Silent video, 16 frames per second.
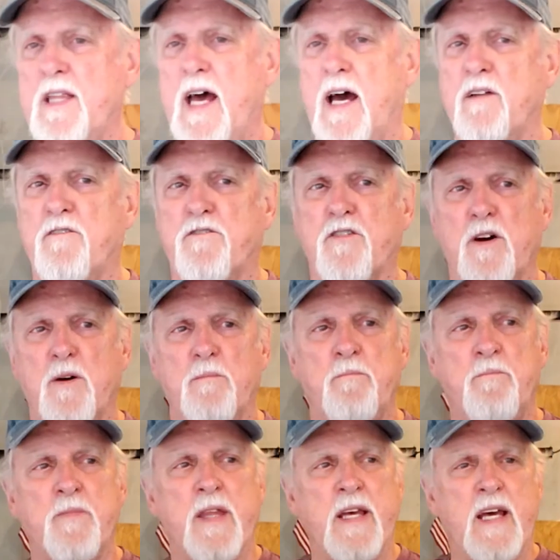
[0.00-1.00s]
that
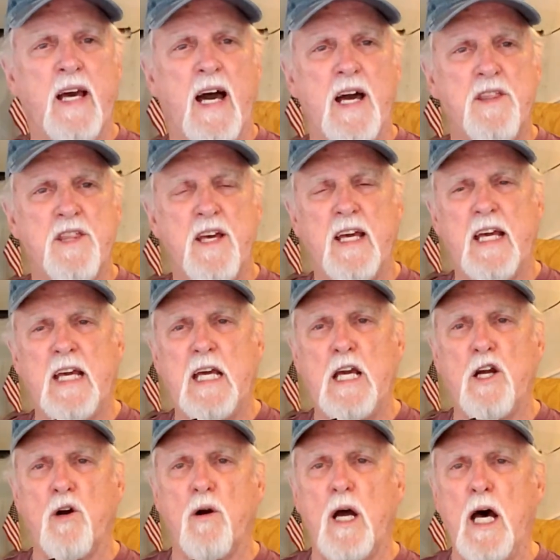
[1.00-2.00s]
from, I think,
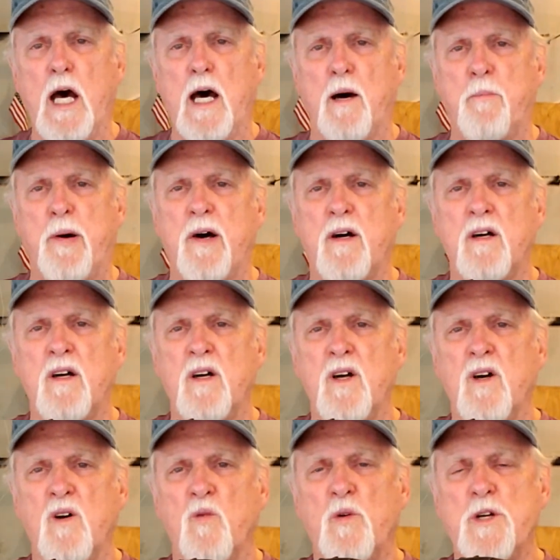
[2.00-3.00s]
Gear Up,
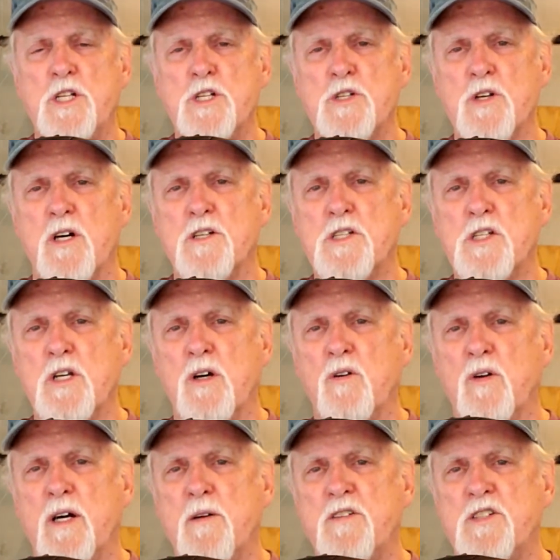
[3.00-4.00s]
which is
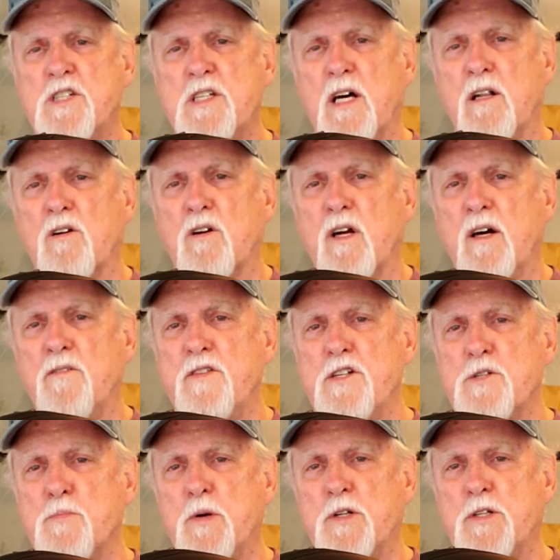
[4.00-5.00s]
also a seller of
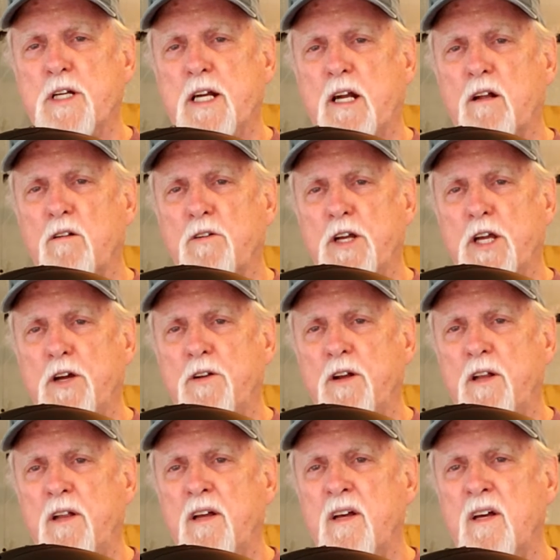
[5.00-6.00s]
this particular
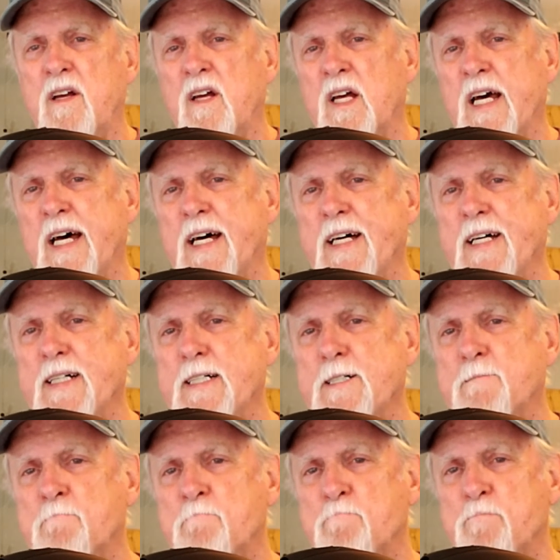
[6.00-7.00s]
unit.
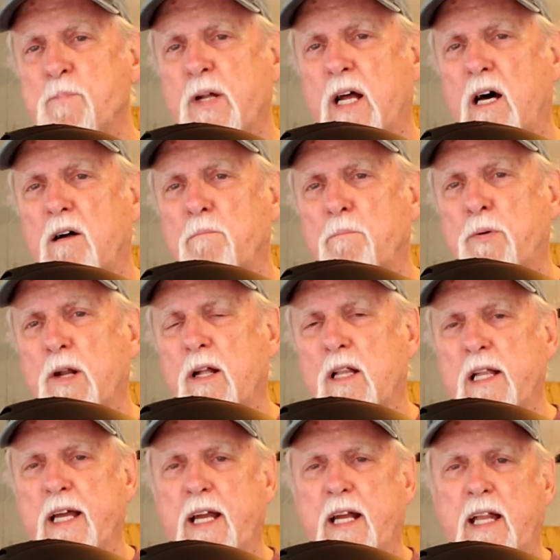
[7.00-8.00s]
But I'll put a
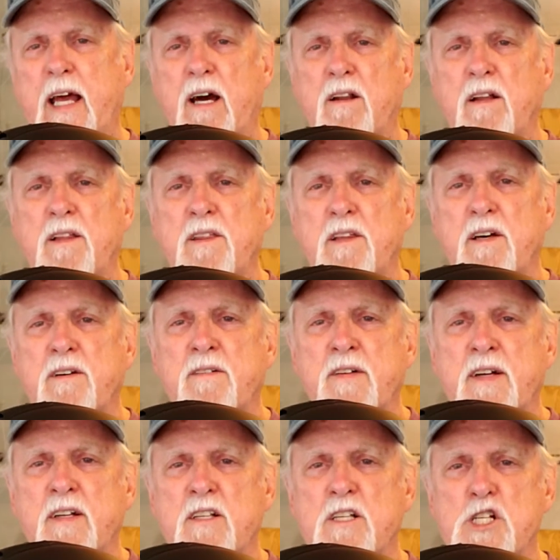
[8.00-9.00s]
link down in the
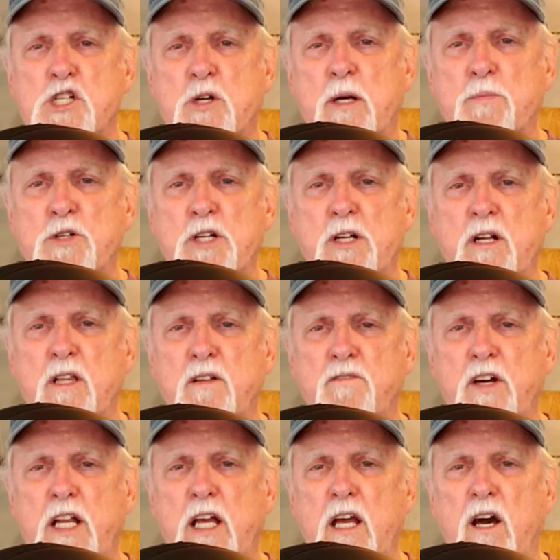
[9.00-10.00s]
description of the
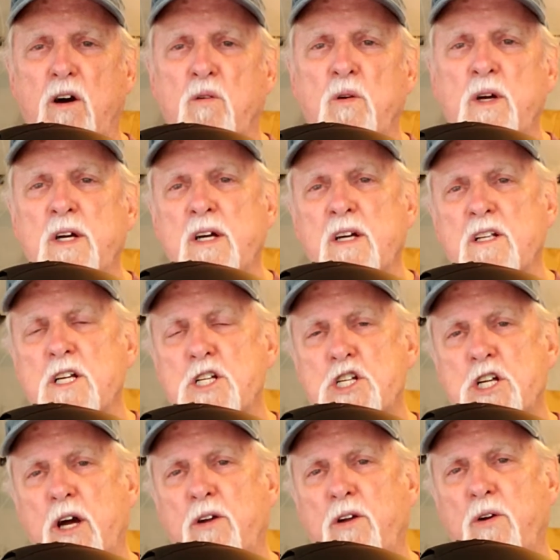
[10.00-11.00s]
video to
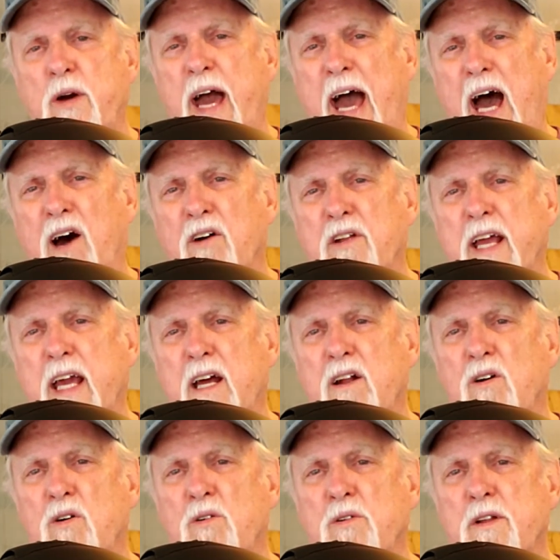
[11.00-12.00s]
show you how to get a
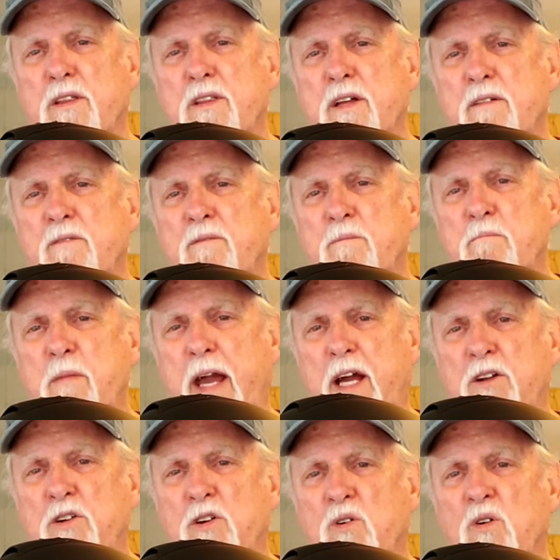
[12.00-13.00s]
hold of the
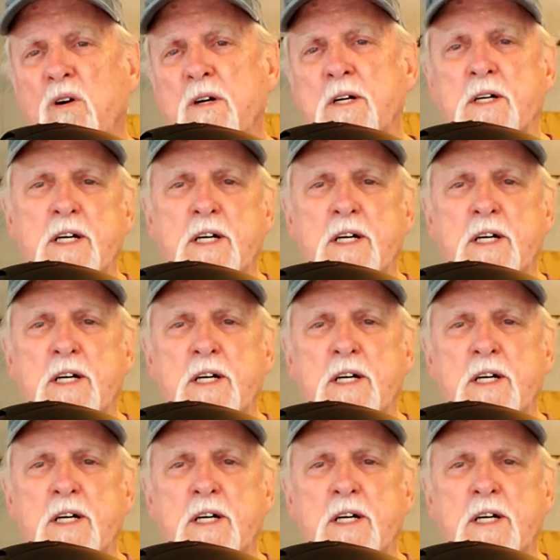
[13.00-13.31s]
manual,